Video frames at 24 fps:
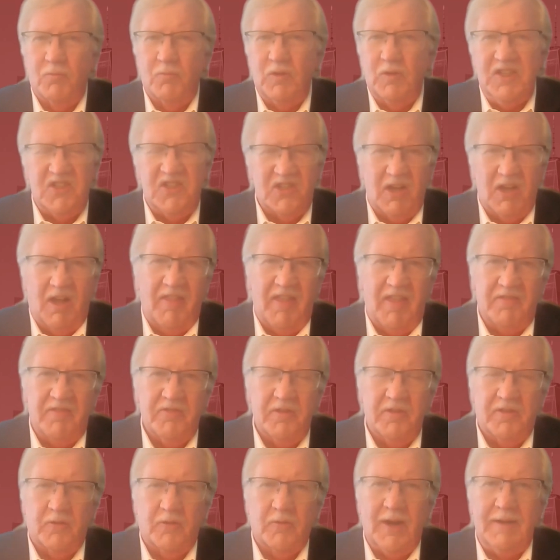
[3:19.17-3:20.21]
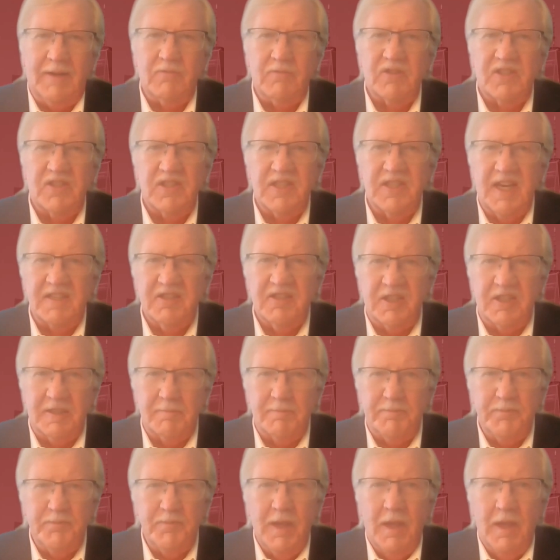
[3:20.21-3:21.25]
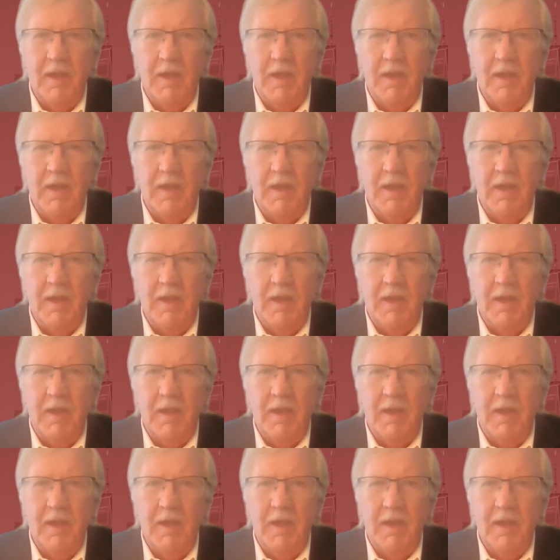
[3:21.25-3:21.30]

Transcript: We saw that through the Great Recession,